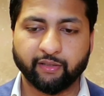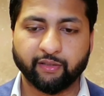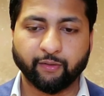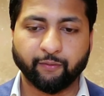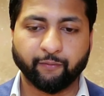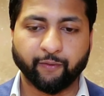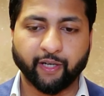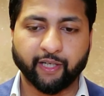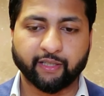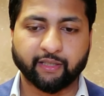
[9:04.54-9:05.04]
other
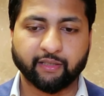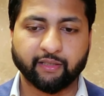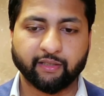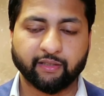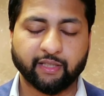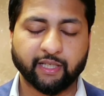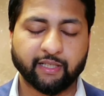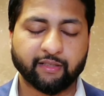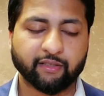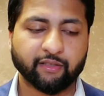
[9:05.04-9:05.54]
factor
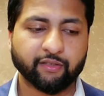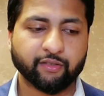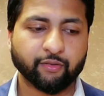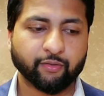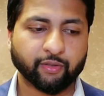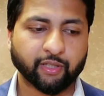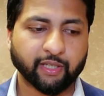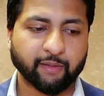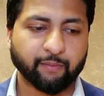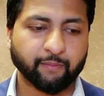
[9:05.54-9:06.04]
that
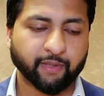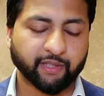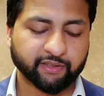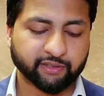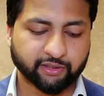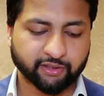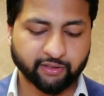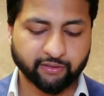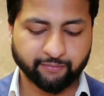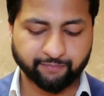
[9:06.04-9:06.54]
you can
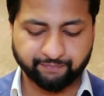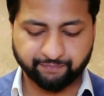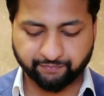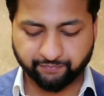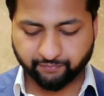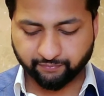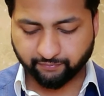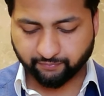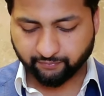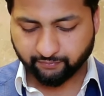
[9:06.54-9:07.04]
mention
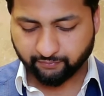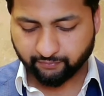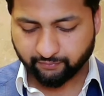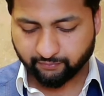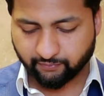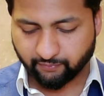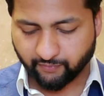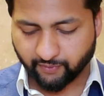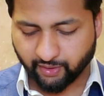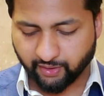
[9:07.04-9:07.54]

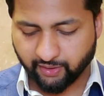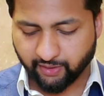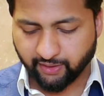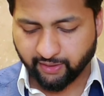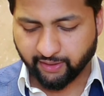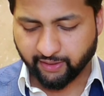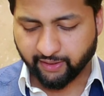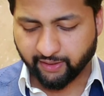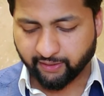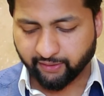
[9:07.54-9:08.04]

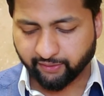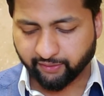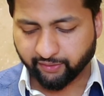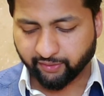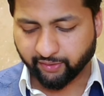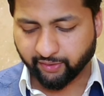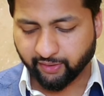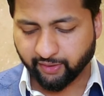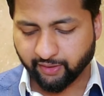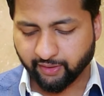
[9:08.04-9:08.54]

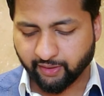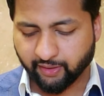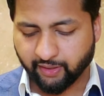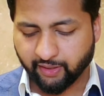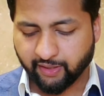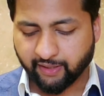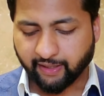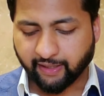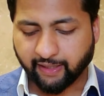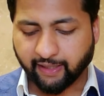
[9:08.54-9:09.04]
is
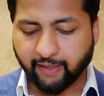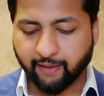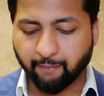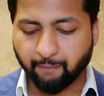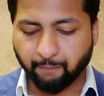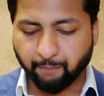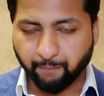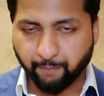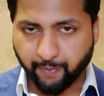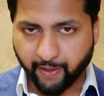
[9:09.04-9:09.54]

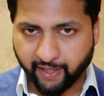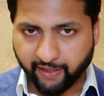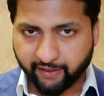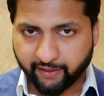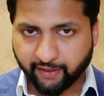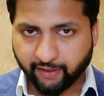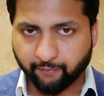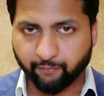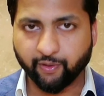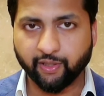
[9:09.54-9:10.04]

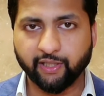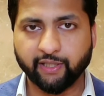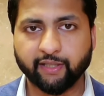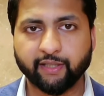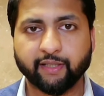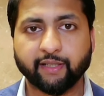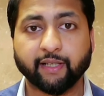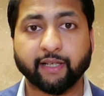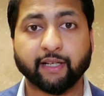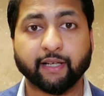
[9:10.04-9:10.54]

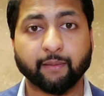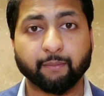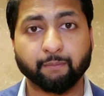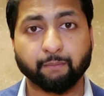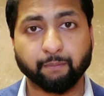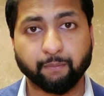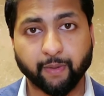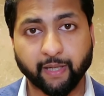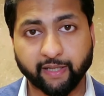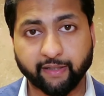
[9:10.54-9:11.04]
comparatively,
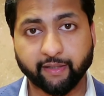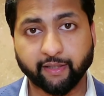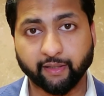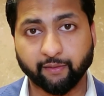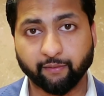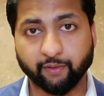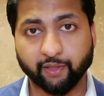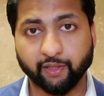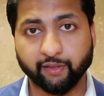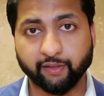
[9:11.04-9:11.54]

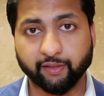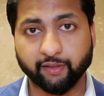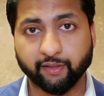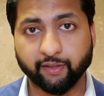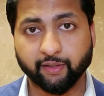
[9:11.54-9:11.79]
comparatively,